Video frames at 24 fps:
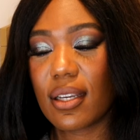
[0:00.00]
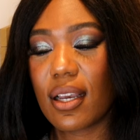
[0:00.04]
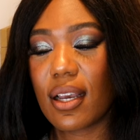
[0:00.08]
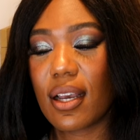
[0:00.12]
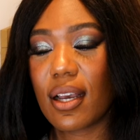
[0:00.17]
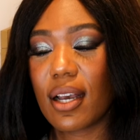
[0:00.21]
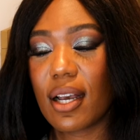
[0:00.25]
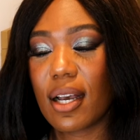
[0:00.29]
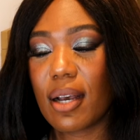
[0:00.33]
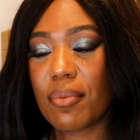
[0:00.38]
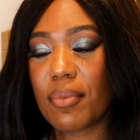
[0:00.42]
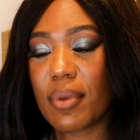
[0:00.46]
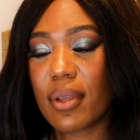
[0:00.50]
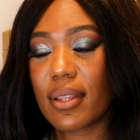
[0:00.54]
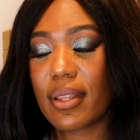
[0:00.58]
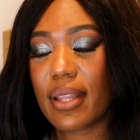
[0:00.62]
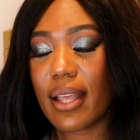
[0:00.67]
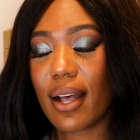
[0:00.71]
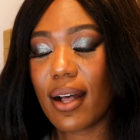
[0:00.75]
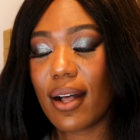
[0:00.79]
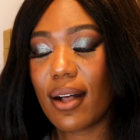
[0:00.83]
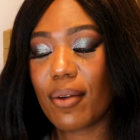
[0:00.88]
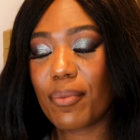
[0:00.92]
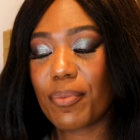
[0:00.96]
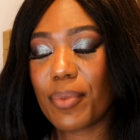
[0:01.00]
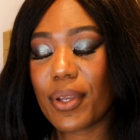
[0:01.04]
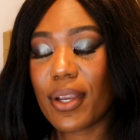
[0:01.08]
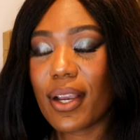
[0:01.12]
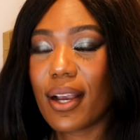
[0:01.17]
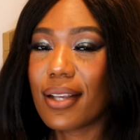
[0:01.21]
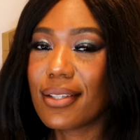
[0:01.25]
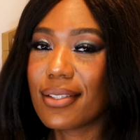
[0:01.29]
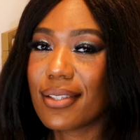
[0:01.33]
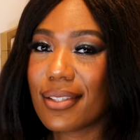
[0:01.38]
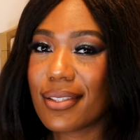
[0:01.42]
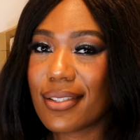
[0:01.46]
Now,
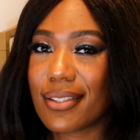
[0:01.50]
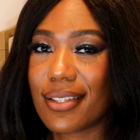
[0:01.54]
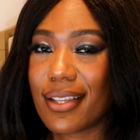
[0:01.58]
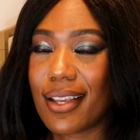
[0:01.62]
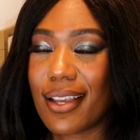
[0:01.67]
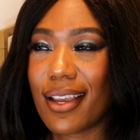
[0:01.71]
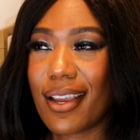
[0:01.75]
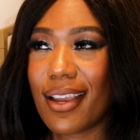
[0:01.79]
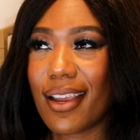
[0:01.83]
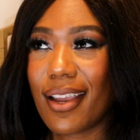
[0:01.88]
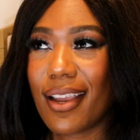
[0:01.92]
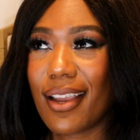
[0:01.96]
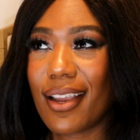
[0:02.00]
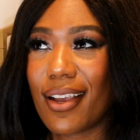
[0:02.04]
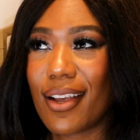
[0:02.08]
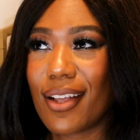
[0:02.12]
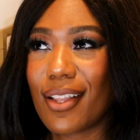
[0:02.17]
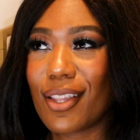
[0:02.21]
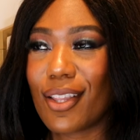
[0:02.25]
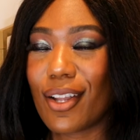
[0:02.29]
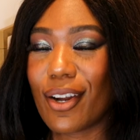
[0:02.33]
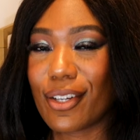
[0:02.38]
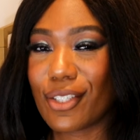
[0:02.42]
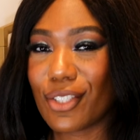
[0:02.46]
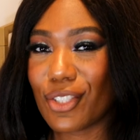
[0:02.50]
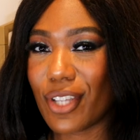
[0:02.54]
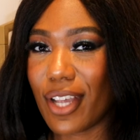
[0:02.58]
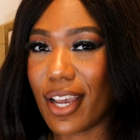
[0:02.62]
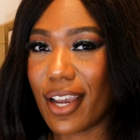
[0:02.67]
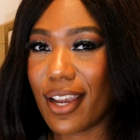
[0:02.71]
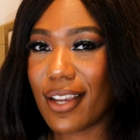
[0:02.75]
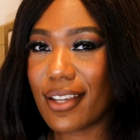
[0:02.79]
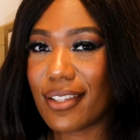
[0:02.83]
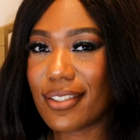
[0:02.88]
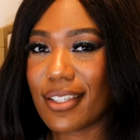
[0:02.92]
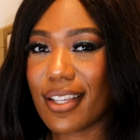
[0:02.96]
because it's a large
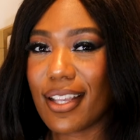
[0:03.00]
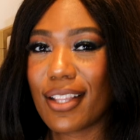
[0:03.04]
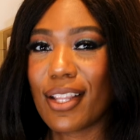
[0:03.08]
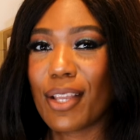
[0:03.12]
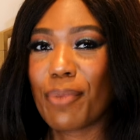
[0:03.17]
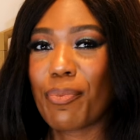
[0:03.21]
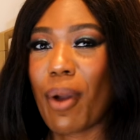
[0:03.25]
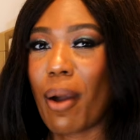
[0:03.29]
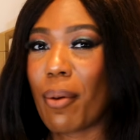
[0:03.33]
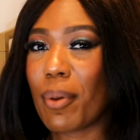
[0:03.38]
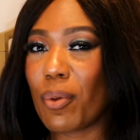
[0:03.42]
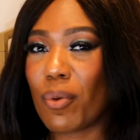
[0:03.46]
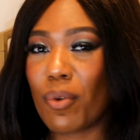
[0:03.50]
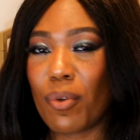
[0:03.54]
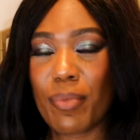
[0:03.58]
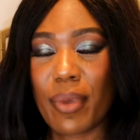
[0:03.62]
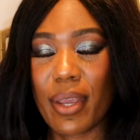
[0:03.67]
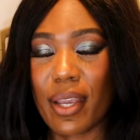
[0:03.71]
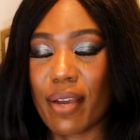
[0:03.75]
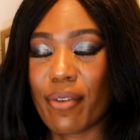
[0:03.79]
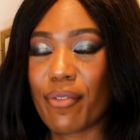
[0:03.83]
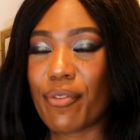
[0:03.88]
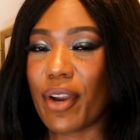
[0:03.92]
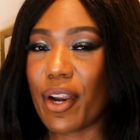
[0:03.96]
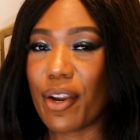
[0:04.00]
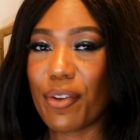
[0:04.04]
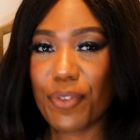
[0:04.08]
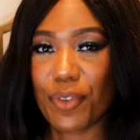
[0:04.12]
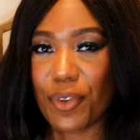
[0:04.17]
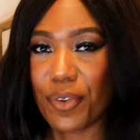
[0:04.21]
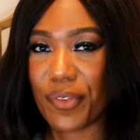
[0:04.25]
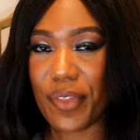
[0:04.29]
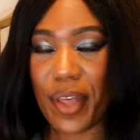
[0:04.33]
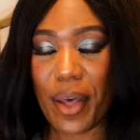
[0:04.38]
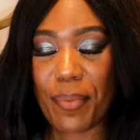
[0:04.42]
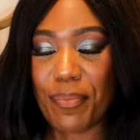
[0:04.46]
size, they probably will make very
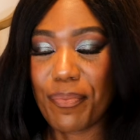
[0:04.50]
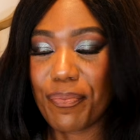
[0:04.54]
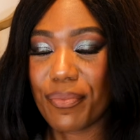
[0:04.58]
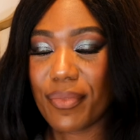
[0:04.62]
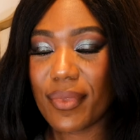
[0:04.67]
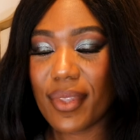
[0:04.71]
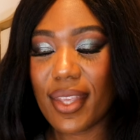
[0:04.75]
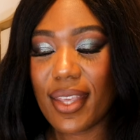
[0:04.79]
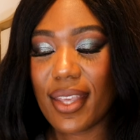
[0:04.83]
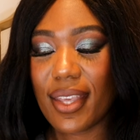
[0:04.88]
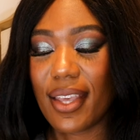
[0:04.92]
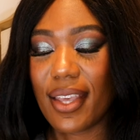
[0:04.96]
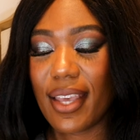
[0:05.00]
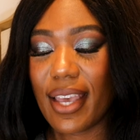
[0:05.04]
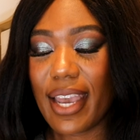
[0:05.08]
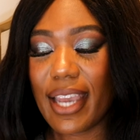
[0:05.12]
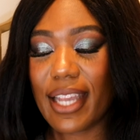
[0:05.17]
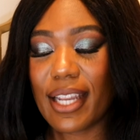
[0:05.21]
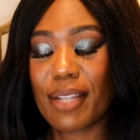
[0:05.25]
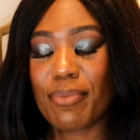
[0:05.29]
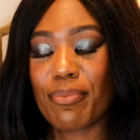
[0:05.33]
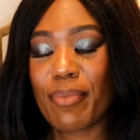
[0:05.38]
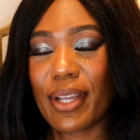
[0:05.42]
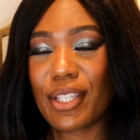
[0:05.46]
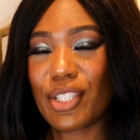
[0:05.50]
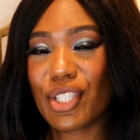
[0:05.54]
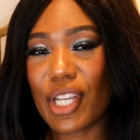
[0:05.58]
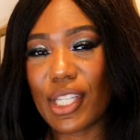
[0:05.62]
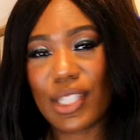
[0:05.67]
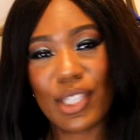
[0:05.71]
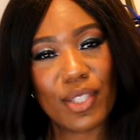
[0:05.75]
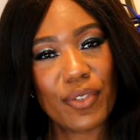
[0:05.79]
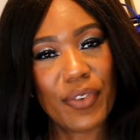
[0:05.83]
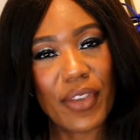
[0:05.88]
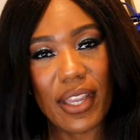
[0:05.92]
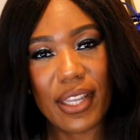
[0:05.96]
few of them. And my
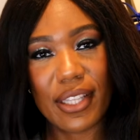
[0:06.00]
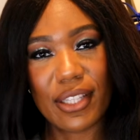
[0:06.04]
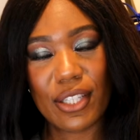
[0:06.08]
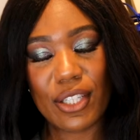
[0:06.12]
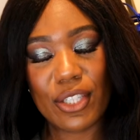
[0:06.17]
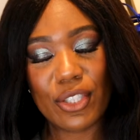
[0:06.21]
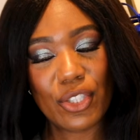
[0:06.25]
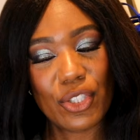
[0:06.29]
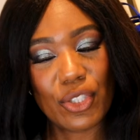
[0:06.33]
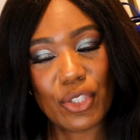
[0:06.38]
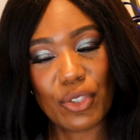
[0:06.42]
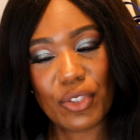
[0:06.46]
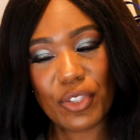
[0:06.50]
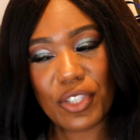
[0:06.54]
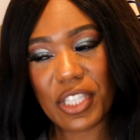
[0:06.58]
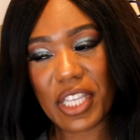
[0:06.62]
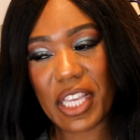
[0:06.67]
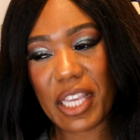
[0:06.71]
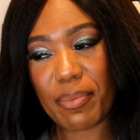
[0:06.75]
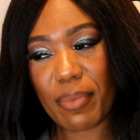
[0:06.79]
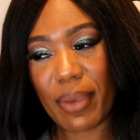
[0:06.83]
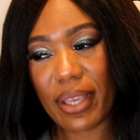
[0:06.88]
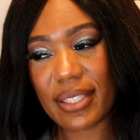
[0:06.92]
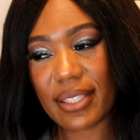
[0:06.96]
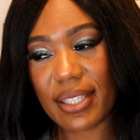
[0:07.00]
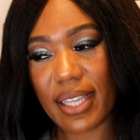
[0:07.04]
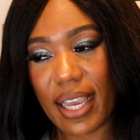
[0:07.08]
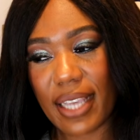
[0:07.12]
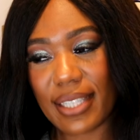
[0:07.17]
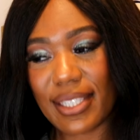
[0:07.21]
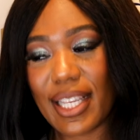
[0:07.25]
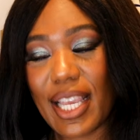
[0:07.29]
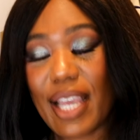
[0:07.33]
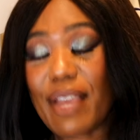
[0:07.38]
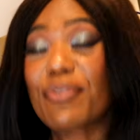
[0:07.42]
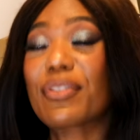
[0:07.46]
chances of getting these shoes in my
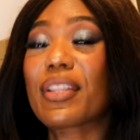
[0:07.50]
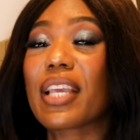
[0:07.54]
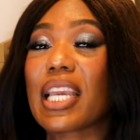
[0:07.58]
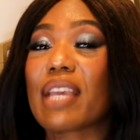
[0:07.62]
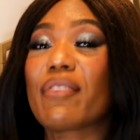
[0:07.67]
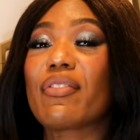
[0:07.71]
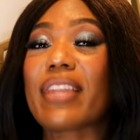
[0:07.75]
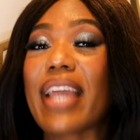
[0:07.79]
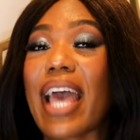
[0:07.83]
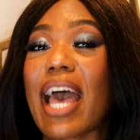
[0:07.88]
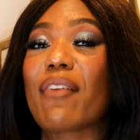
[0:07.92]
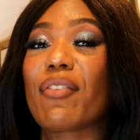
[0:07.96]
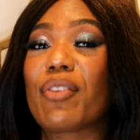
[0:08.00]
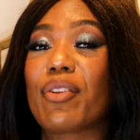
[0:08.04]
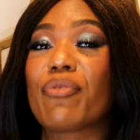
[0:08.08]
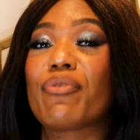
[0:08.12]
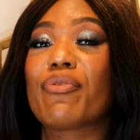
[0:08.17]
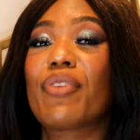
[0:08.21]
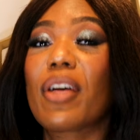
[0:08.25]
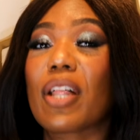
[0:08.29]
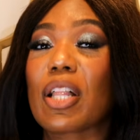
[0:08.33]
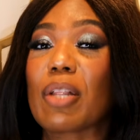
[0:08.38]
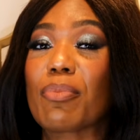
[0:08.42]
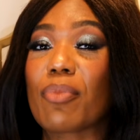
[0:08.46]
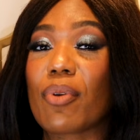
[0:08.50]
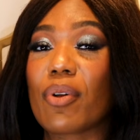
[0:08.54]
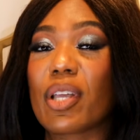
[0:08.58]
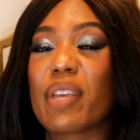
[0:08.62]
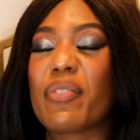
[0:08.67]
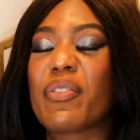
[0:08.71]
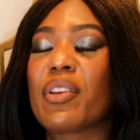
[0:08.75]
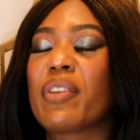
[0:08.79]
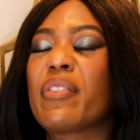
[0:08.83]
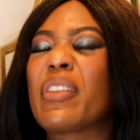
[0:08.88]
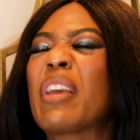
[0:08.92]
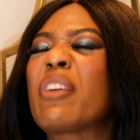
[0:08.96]
size, if they even have it available,
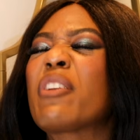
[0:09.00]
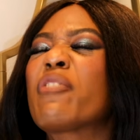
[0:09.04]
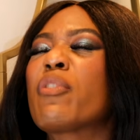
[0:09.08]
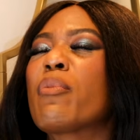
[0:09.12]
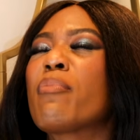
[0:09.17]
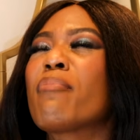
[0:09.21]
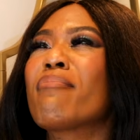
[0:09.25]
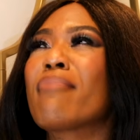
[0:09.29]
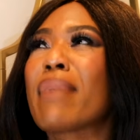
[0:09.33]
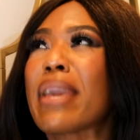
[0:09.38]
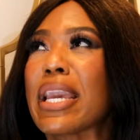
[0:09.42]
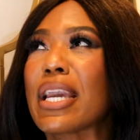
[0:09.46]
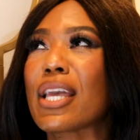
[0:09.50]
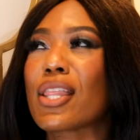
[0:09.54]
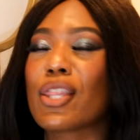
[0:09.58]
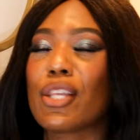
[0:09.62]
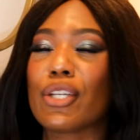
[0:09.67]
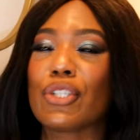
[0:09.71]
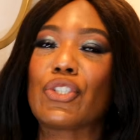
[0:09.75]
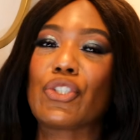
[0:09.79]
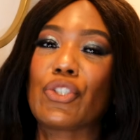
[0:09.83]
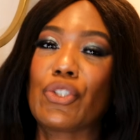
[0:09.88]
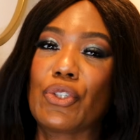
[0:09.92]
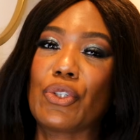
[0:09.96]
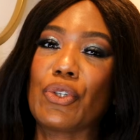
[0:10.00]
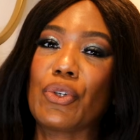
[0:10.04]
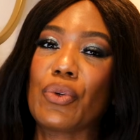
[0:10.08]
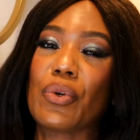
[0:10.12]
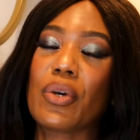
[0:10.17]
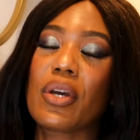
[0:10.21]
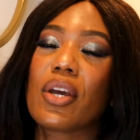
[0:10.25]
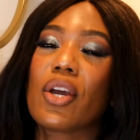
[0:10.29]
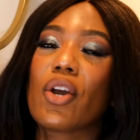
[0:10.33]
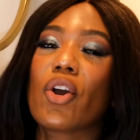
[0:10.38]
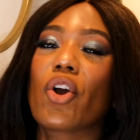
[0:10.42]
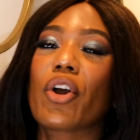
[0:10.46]
if they even make this
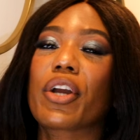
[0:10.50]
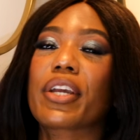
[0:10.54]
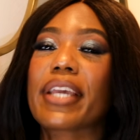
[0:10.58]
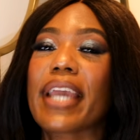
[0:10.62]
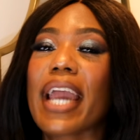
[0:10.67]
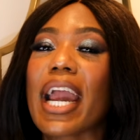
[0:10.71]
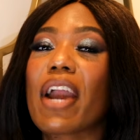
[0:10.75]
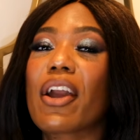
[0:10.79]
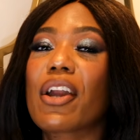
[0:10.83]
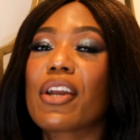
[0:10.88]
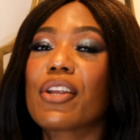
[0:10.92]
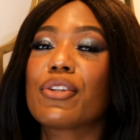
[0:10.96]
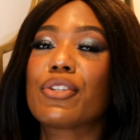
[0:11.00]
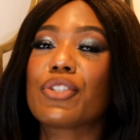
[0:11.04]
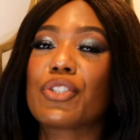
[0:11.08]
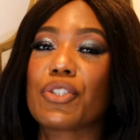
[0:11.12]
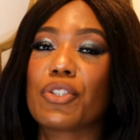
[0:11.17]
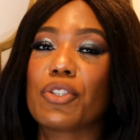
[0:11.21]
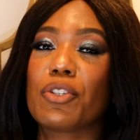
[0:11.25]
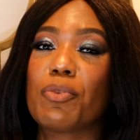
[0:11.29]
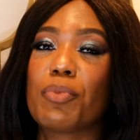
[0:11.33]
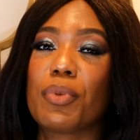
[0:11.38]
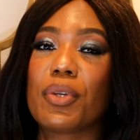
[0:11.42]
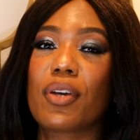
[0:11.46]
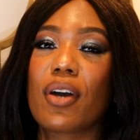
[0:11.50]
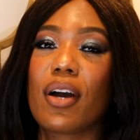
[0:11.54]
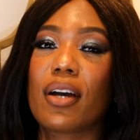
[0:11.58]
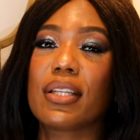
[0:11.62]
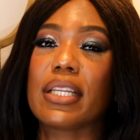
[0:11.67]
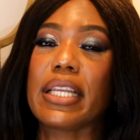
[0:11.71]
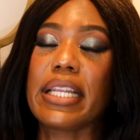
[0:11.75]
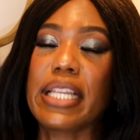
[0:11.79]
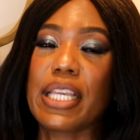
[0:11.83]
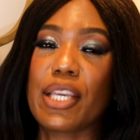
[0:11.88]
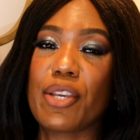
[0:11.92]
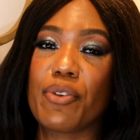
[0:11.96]
shoe or carry the shoe
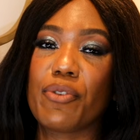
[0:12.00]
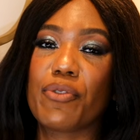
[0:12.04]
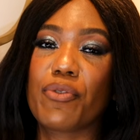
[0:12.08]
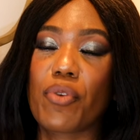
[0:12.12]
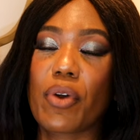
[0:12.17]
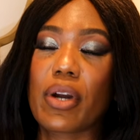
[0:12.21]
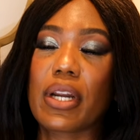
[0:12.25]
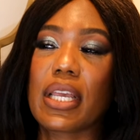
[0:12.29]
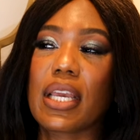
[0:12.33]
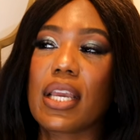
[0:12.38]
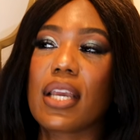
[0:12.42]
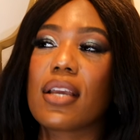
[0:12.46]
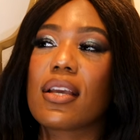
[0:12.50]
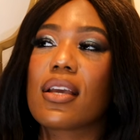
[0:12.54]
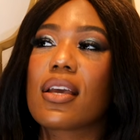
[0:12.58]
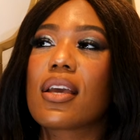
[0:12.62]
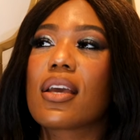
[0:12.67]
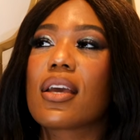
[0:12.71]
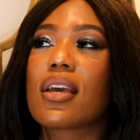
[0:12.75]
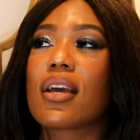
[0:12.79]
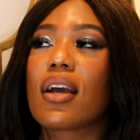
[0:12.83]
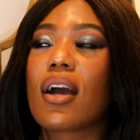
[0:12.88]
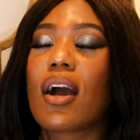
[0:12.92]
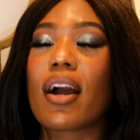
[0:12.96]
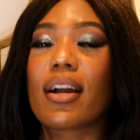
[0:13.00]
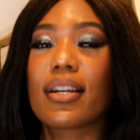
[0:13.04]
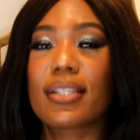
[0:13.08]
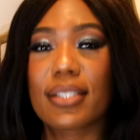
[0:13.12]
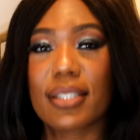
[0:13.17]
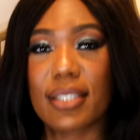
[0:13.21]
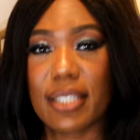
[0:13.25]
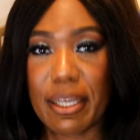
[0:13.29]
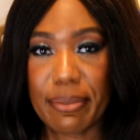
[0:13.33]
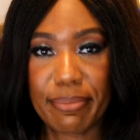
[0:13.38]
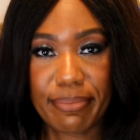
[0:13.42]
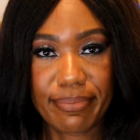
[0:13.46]
beyond an EU 40, are
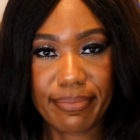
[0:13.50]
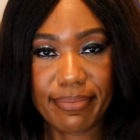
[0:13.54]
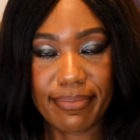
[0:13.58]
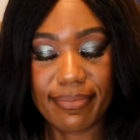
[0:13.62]
slim.